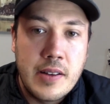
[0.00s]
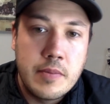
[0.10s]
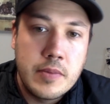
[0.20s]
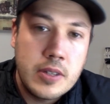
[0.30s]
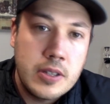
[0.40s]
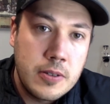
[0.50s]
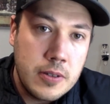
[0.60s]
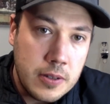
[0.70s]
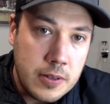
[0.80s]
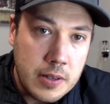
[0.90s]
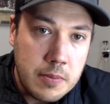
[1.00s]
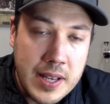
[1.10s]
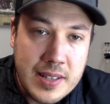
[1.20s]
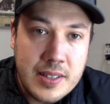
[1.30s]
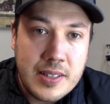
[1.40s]
you could
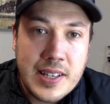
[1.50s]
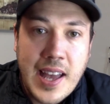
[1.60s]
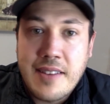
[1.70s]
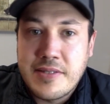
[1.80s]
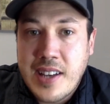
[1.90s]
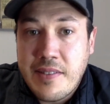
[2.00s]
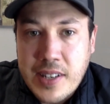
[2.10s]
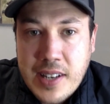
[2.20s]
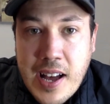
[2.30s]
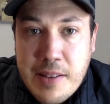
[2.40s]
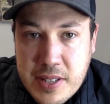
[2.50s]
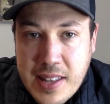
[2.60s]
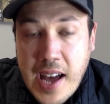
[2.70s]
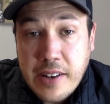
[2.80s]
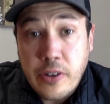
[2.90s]
basically have 7 times
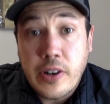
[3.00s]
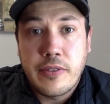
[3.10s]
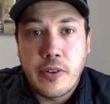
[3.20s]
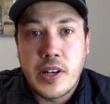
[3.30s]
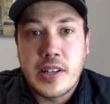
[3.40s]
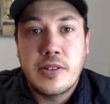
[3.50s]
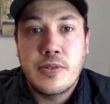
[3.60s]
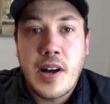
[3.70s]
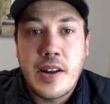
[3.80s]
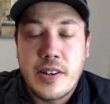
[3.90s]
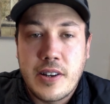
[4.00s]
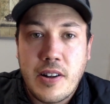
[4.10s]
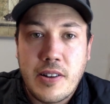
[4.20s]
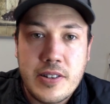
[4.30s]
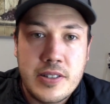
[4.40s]
that, or
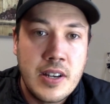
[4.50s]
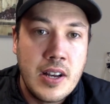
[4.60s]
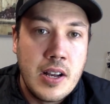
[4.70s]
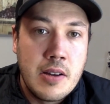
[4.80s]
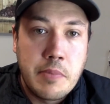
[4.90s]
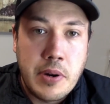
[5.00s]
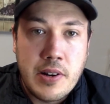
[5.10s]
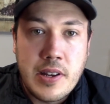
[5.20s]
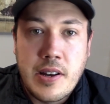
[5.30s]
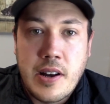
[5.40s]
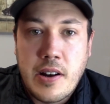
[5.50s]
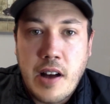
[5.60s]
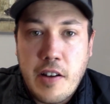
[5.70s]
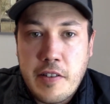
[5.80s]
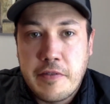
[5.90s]
$4,200 per year
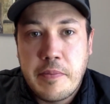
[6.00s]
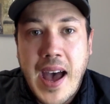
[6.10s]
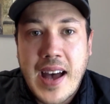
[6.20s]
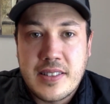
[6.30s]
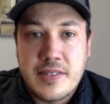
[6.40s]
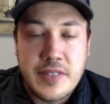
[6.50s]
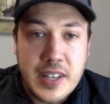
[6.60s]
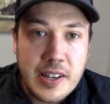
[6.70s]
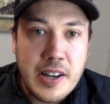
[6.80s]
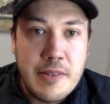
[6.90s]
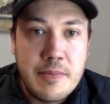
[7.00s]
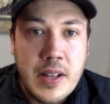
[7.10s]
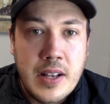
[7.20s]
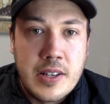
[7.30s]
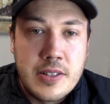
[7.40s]
of passive income.
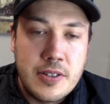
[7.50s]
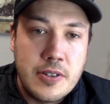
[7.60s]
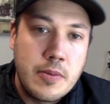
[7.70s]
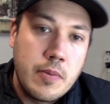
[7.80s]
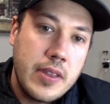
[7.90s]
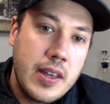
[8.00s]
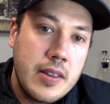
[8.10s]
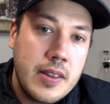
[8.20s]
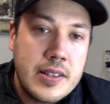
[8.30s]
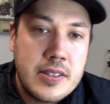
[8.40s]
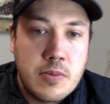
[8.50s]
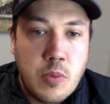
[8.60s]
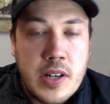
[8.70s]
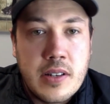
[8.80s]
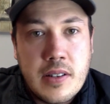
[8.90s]
So that's
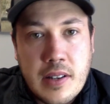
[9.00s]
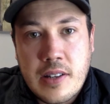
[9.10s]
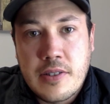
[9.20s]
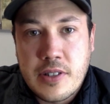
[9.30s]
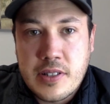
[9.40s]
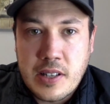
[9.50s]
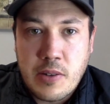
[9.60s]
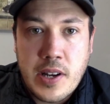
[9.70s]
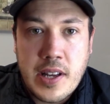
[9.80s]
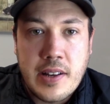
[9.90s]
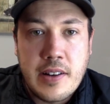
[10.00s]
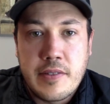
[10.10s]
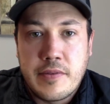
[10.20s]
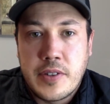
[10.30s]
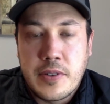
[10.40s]
one interesting way
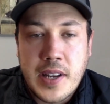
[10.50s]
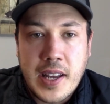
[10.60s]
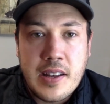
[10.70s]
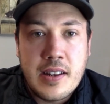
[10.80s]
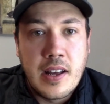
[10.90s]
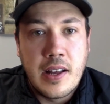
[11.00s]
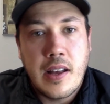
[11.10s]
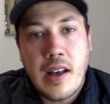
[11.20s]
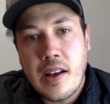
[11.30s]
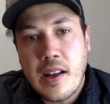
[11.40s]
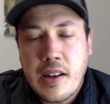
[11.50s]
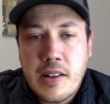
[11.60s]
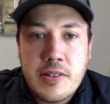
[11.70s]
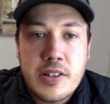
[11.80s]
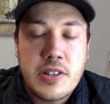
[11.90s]
of doing it.
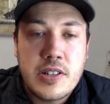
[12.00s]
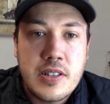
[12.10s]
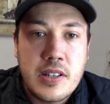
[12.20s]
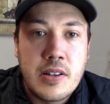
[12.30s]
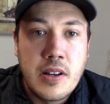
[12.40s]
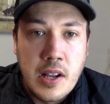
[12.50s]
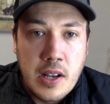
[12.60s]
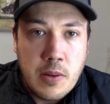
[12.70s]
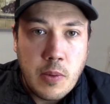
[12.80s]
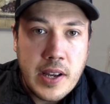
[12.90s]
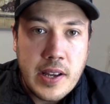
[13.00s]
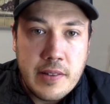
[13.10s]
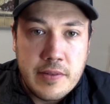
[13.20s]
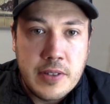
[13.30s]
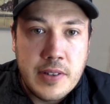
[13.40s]
Another interesting way of
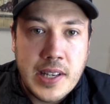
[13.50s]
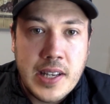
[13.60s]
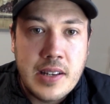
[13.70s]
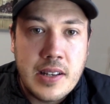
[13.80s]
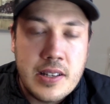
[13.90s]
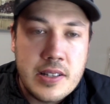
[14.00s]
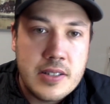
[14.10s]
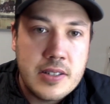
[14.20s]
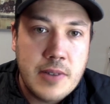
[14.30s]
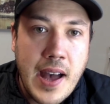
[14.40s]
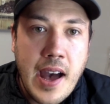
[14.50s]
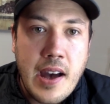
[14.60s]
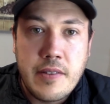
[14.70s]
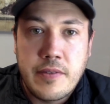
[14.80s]
doing it is to have